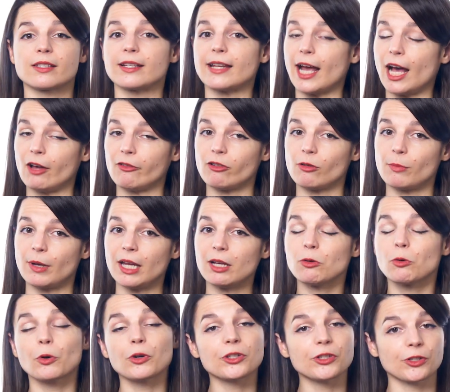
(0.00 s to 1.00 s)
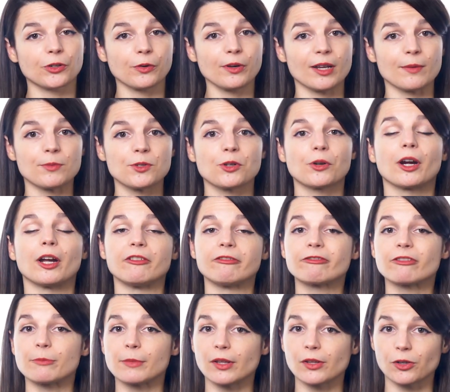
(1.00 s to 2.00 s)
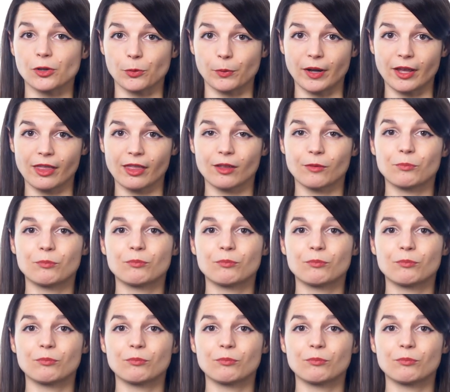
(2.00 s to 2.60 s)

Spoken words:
an alphabet or script you're unfamiliar with.